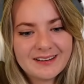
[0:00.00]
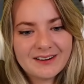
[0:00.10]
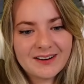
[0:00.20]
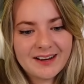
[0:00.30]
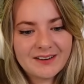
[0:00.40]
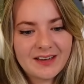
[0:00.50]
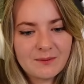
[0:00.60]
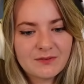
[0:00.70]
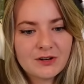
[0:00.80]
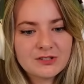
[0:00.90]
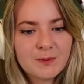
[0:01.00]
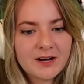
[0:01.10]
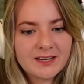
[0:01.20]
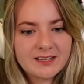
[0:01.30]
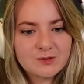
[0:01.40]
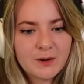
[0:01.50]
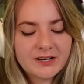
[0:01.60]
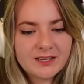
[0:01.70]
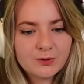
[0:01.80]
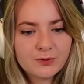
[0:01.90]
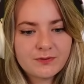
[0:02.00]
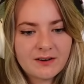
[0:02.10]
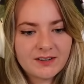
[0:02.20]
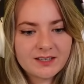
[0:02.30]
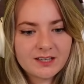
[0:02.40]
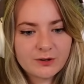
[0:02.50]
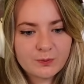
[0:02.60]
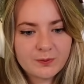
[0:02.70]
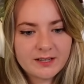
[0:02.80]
All right, okay, we've got Sparky. Sparky, you're very cute, but